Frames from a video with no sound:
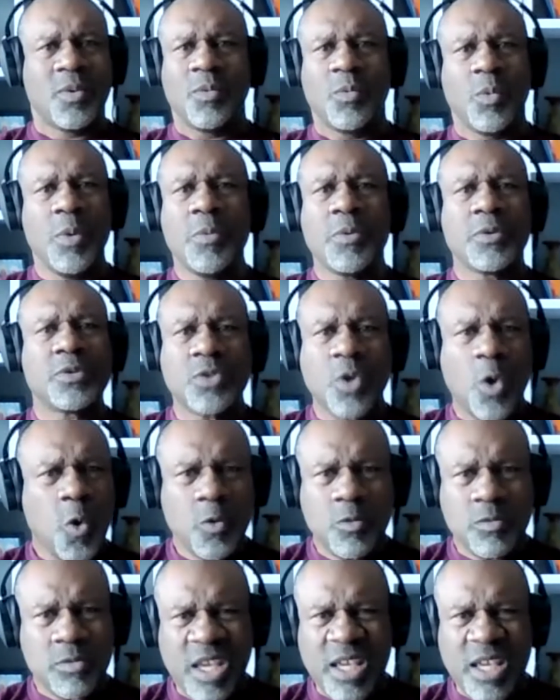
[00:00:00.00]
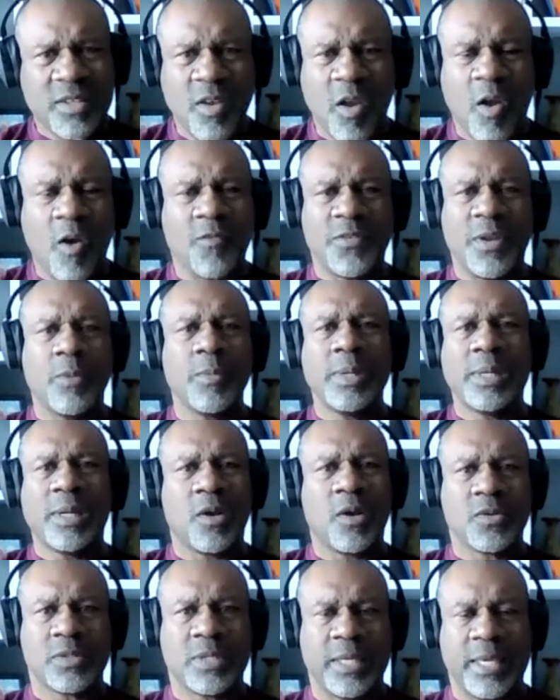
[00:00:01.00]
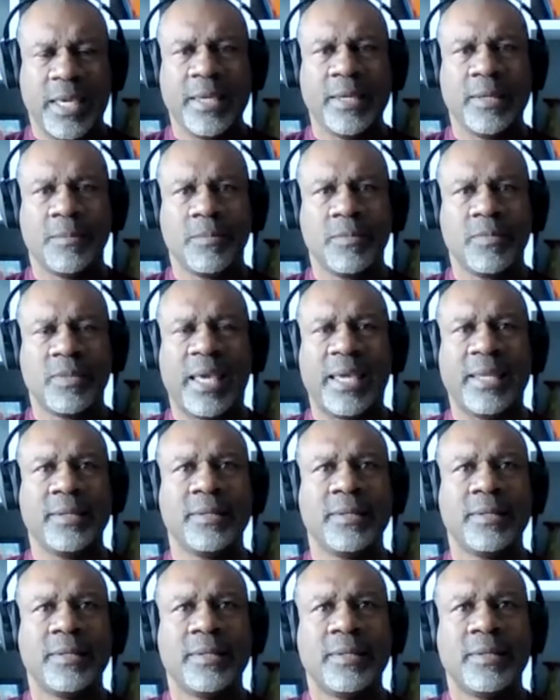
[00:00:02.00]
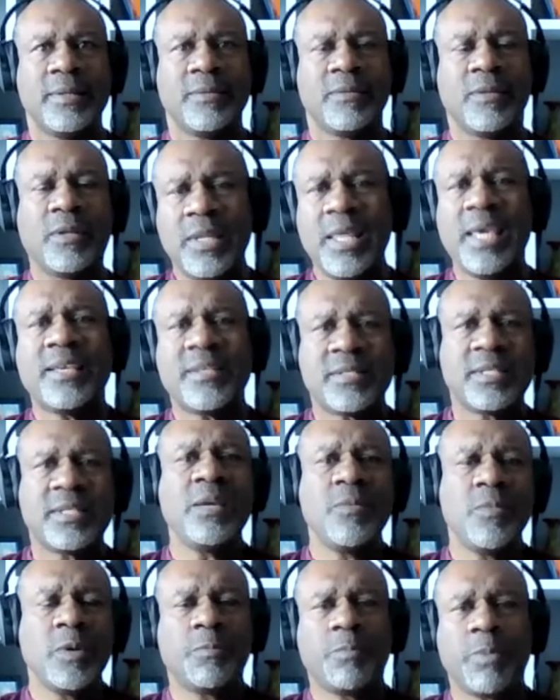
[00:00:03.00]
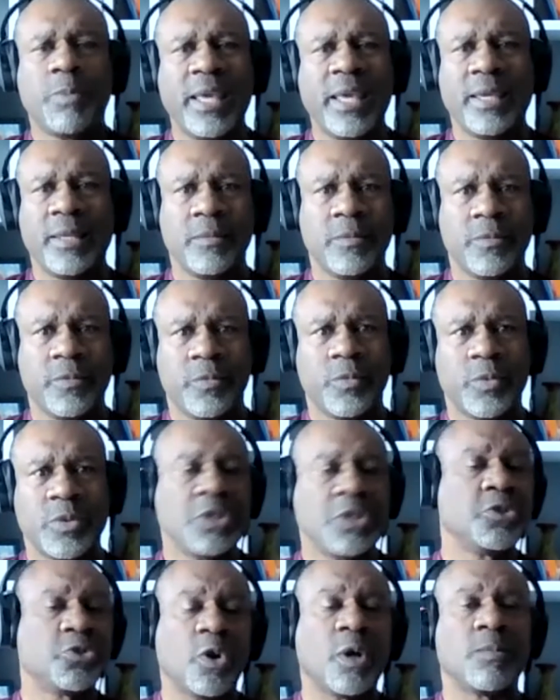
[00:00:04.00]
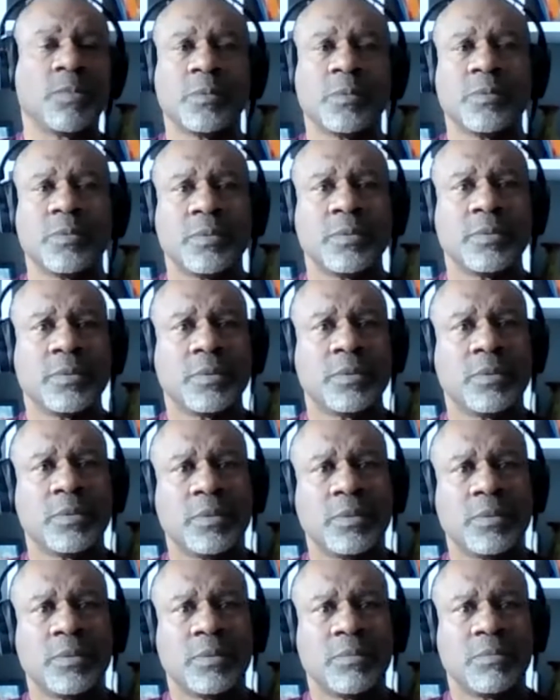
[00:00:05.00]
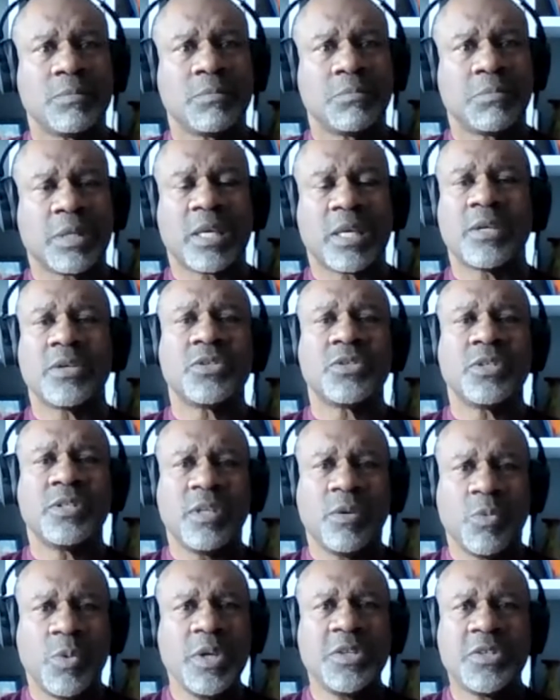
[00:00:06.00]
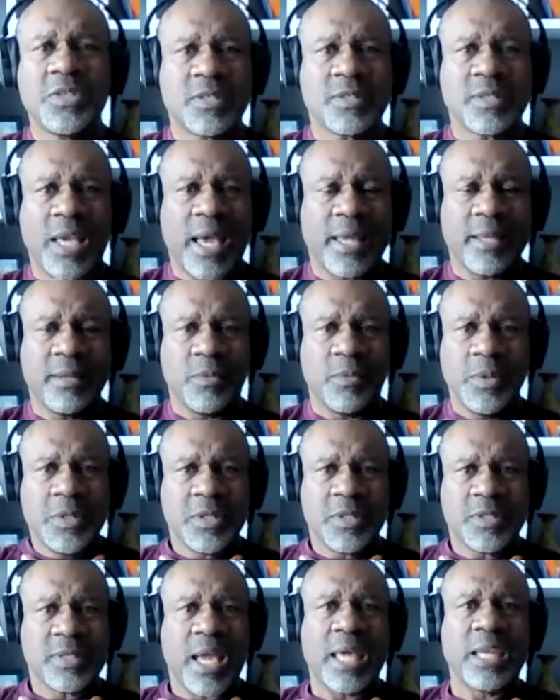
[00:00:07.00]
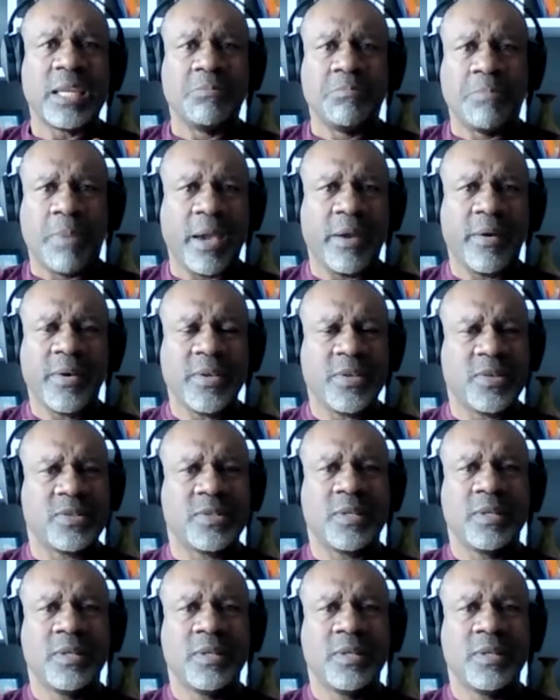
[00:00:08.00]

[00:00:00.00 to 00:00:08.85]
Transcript: We were so ticked off that we lost the game that the next team we played was in trouble because we just got embarrassed.